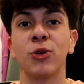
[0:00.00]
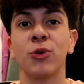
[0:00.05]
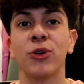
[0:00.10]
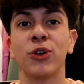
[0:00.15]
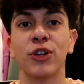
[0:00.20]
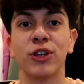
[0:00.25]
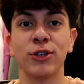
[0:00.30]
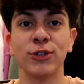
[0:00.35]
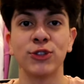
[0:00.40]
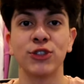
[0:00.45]
doing
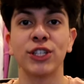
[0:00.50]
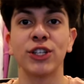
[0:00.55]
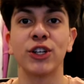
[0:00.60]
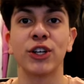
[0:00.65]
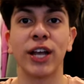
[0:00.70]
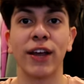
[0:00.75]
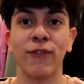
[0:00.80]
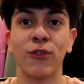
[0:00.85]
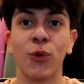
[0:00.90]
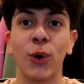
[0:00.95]
a huge sneaker
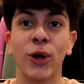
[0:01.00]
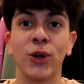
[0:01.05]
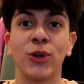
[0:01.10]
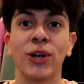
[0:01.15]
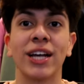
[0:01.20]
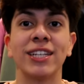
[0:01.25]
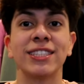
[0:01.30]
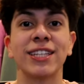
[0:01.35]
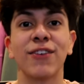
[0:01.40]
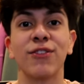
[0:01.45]
giveaway and you
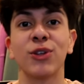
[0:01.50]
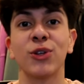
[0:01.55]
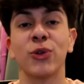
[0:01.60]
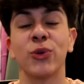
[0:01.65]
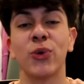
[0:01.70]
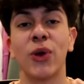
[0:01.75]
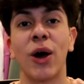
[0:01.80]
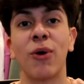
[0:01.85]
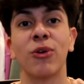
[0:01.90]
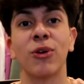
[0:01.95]
guys definitely
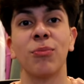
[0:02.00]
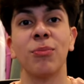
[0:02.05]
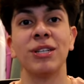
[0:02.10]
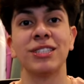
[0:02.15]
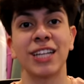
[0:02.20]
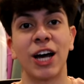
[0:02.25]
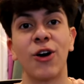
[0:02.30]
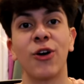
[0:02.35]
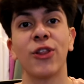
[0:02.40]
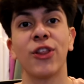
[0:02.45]
do not want to
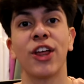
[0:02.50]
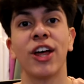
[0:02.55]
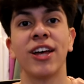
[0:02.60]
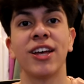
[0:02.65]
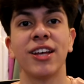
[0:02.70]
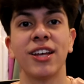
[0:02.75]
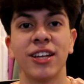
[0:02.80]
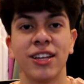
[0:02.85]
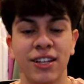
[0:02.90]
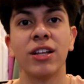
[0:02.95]
miss out on
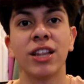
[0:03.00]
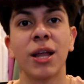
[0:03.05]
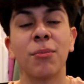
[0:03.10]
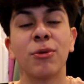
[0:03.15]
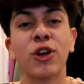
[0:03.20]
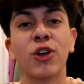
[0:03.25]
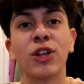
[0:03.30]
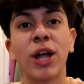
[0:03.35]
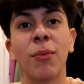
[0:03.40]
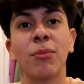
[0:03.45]
that. Let
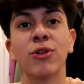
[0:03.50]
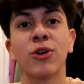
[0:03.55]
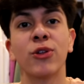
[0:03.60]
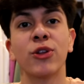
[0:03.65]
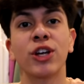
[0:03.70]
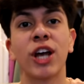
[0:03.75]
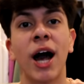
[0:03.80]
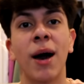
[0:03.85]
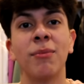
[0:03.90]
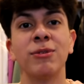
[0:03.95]
me know down below in
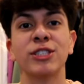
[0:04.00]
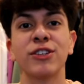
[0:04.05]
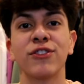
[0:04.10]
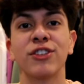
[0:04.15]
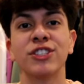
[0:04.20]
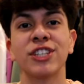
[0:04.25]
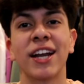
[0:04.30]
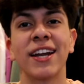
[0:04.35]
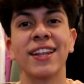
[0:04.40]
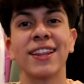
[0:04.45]
the comments if
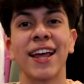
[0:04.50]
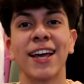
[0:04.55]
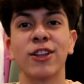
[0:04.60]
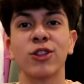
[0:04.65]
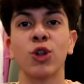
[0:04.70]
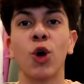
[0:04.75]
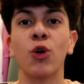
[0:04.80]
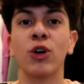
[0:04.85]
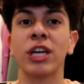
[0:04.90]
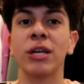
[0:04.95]
there's any like
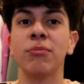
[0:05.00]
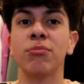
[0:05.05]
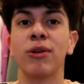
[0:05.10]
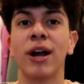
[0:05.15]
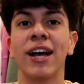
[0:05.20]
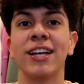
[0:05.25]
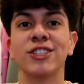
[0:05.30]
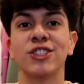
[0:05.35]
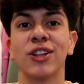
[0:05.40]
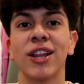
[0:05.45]
low-key
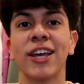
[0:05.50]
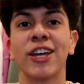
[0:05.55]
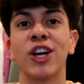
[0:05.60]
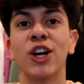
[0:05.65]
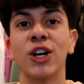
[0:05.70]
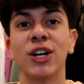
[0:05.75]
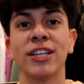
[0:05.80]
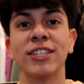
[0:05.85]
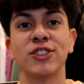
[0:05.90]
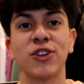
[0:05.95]
brands or like
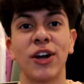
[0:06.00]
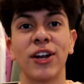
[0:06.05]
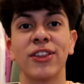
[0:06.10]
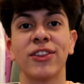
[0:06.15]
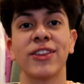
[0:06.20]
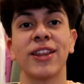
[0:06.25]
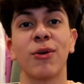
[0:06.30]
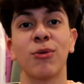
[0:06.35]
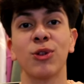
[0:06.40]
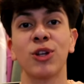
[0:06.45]
hoodies or
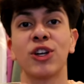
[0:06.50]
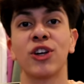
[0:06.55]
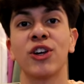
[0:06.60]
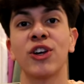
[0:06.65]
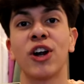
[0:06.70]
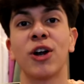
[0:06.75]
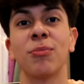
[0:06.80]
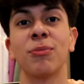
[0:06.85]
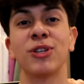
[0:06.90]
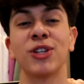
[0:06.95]
anything that would look
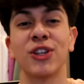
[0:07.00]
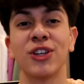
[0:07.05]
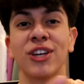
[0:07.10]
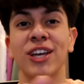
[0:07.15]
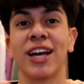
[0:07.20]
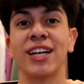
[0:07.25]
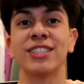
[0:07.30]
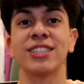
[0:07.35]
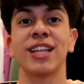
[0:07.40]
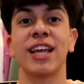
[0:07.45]
good on me that you
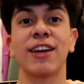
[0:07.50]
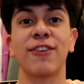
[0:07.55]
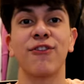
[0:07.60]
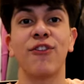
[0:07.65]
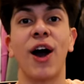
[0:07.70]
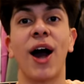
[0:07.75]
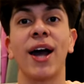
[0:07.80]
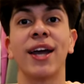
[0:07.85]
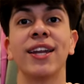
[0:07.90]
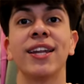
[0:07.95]
guys like
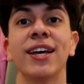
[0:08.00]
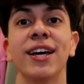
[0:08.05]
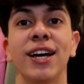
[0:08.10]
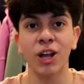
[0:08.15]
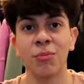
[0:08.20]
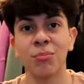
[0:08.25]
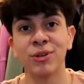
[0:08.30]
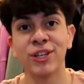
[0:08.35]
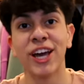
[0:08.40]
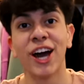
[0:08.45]
find.
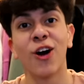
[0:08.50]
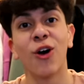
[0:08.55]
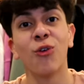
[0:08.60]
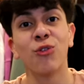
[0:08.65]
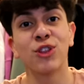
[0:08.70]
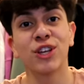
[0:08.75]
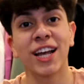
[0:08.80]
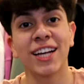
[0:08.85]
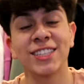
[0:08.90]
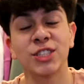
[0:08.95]
But yeah,
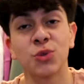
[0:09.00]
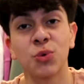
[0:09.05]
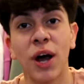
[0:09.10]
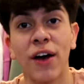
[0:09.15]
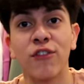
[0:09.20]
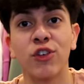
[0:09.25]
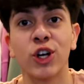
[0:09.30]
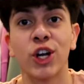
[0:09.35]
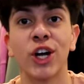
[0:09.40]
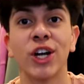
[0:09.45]
hopefully you guys do
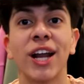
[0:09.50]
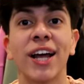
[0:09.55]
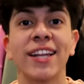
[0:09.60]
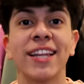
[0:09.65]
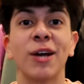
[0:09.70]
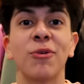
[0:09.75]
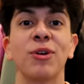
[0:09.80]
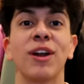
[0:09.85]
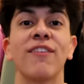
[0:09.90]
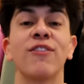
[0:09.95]
have a good night,
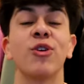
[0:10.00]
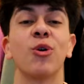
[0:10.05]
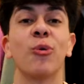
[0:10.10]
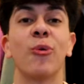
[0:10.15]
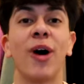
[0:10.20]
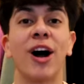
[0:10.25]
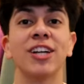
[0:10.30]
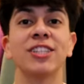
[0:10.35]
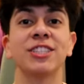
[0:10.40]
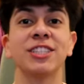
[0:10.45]
day whenever you're
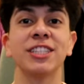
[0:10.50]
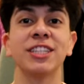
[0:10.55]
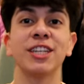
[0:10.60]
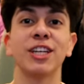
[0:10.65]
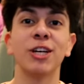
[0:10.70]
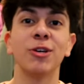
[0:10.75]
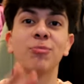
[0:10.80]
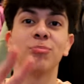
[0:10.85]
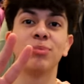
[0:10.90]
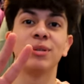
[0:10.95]

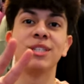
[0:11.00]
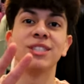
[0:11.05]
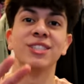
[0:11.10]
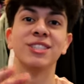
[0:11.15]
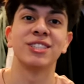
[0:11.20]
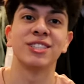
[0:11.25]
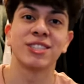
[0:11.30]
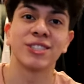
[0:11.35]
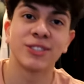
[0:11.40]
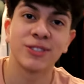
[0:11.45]
watching.
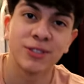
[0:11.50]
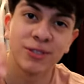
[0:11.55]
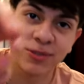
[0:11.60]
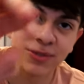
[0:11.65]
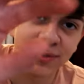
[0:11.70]
Peace.